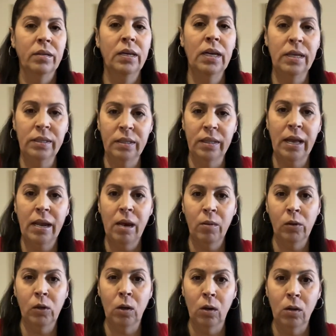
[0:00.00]
Isn't that
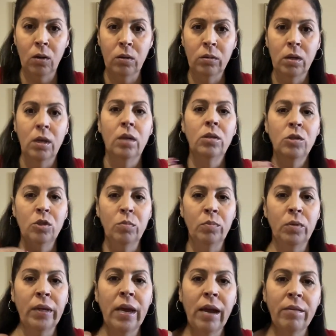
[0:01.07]
our goal, to
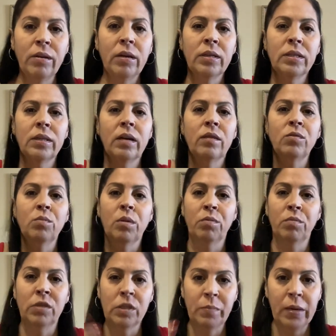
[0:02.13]
carry ourselves with
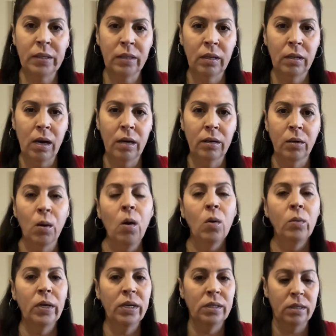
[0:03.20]
respect and honor
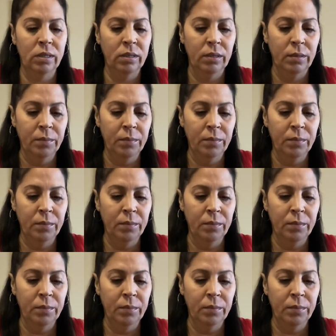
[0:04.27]
always?